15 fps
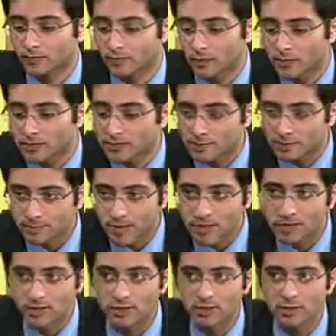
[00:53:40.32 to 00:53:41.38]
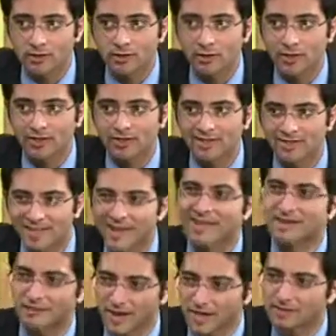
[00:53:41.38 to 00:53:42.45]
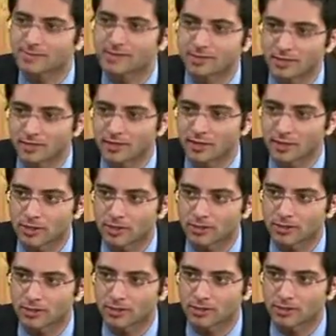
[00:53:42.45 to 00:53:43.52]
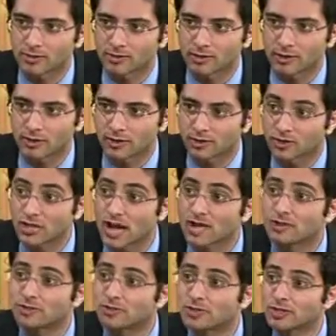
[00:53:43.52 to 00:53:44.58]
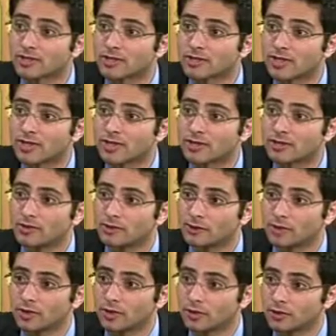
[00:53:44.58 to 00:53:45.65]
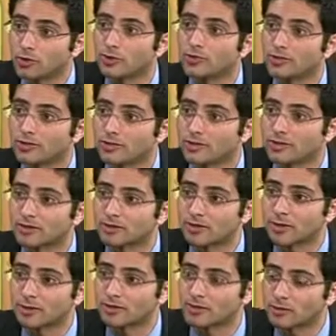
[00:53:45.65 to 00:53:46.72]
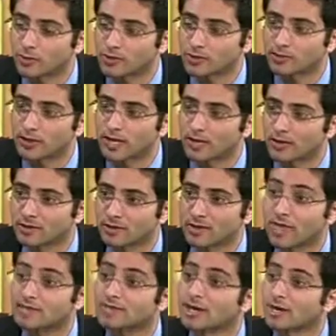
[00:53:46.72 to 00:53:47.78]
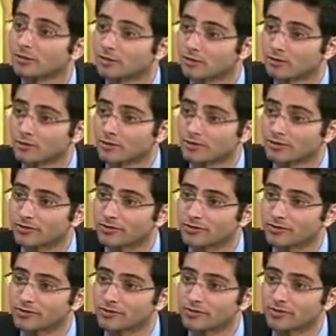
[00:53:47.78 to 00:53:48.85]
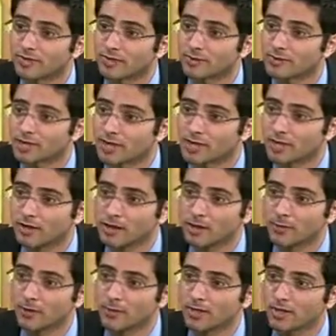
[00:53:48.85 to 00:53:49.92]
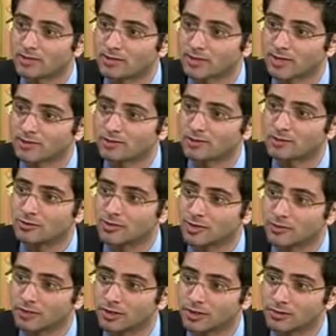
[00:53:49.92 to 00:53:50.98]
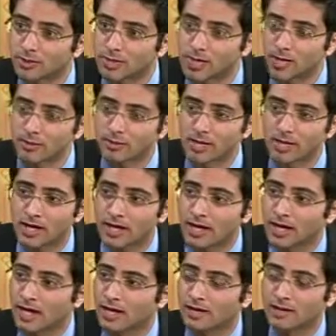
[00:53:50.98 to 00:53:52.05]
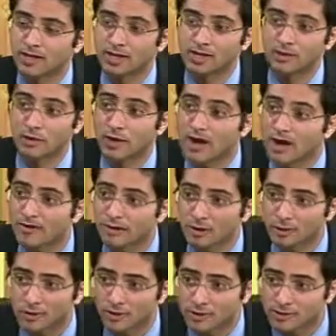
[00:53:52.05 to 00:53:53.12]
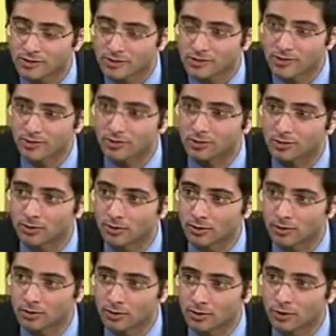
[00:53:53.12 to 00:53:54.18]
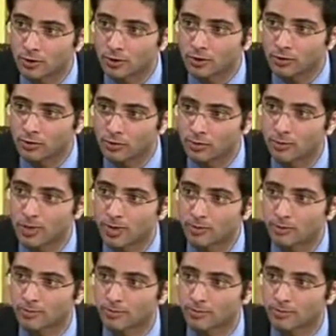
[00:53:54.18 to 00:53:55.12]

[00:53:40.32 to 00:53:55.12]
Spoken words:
especially on the negative aspect of the argument, on the challenges to the new vision of marriage, to explain the less controversial features of marriage, like permanence and exclusivity and monogamy, I think we haven't heard a single good rebuttal.